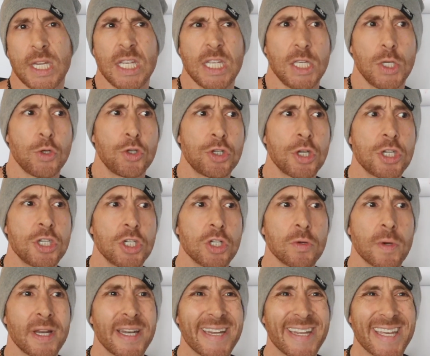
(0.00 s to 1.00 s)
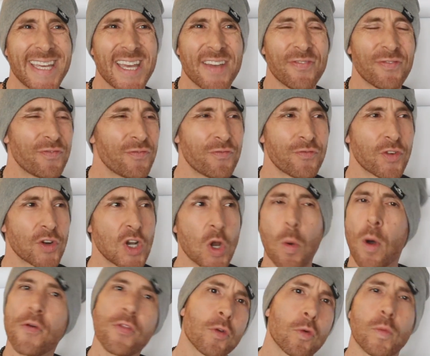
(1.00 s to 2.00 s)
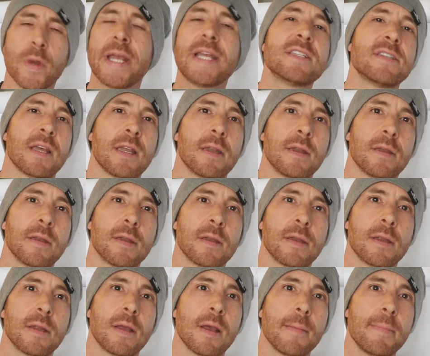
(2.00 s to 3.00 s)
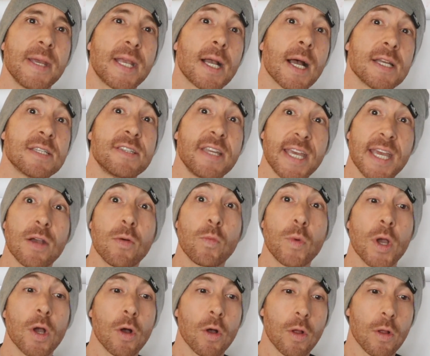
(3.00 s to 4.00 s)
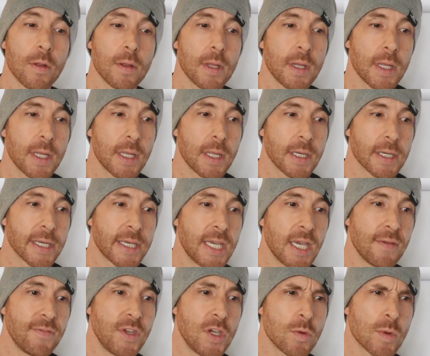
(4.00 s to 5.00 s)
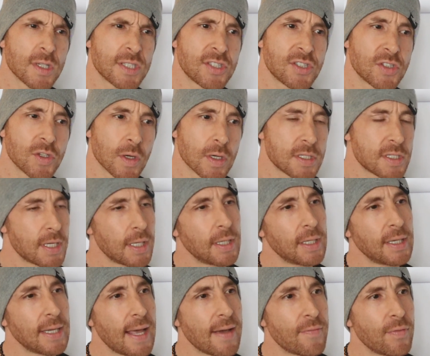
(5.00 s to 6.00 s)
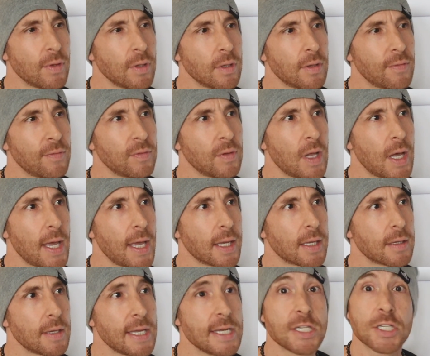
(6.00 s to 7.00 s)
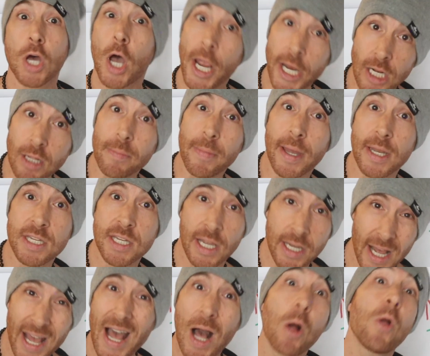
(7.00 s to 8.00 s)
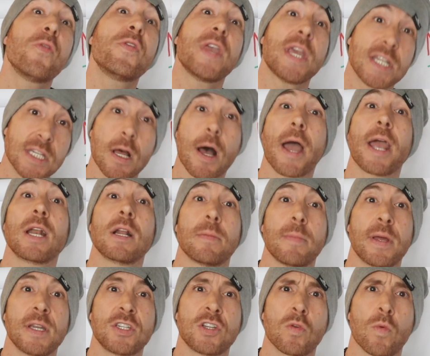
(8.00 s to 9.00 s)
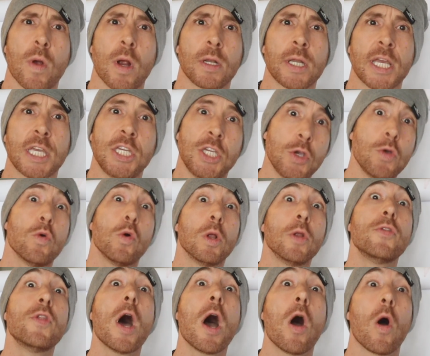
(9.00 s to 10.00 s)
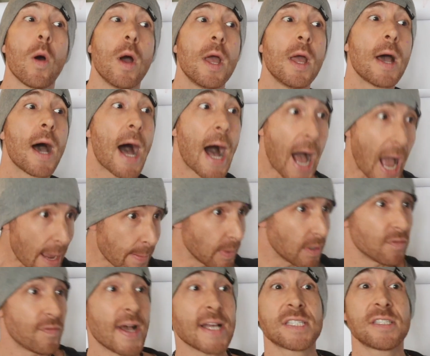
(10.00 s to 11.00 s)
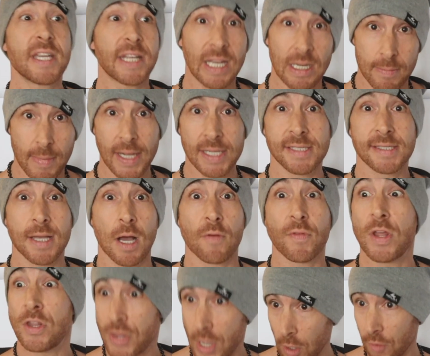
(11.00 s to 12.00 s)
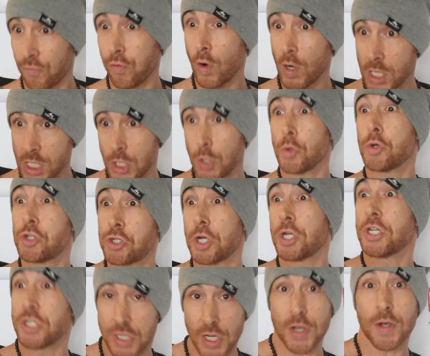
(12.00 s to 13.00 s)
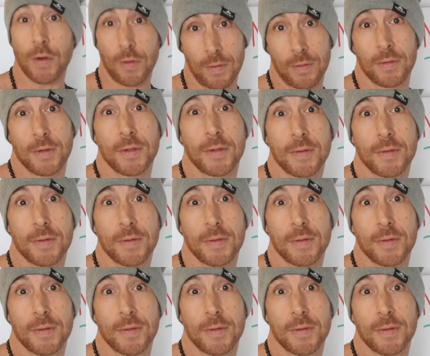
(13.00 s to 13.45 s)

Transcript: You should do it if for no other reason, because it will give you a certain level of like entitlement, a healthy entitlement, to where like you will know I'm investing in myself and therefore you should too,